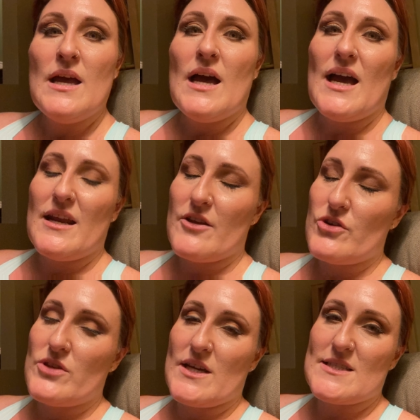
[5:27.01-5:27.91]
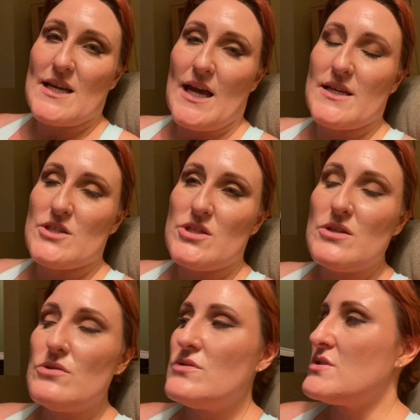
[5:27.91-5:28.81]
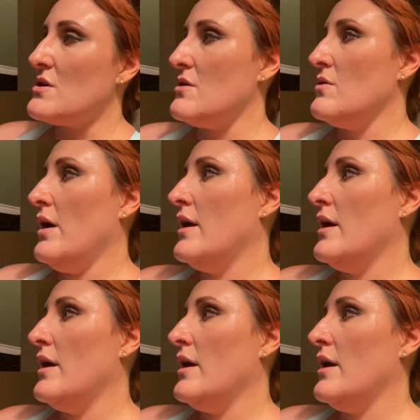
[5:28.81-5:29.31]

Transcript: I had other things I had to do, so